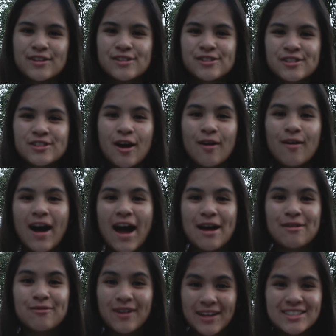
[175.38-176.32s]
So
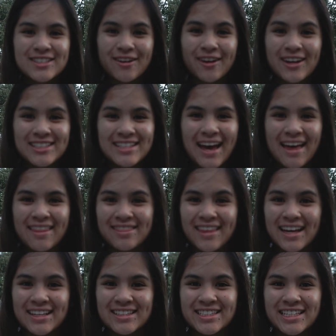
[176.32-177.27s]
I was going to end
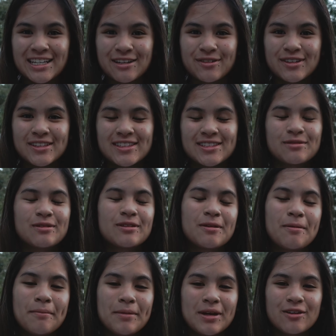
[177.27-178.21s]
that sequence
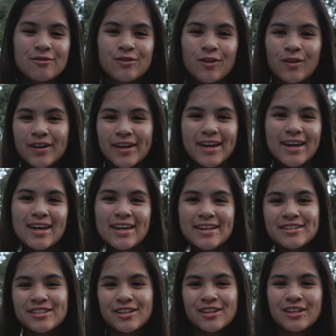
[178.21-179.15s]
with me rolling it
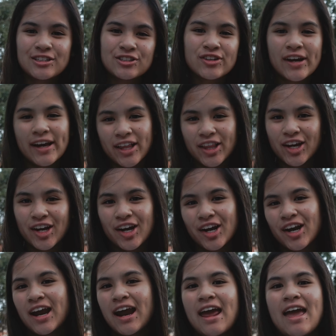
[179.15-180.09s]
into the
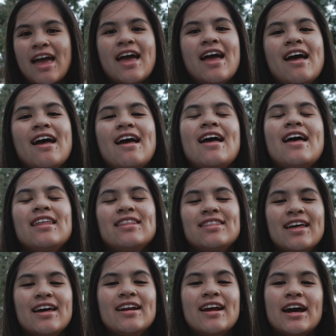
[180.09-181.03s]
trailer,
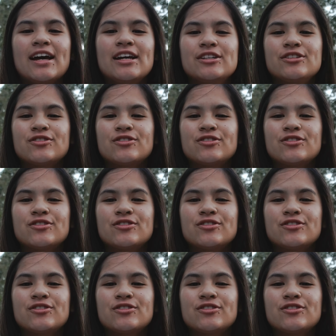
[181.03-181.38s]
and then I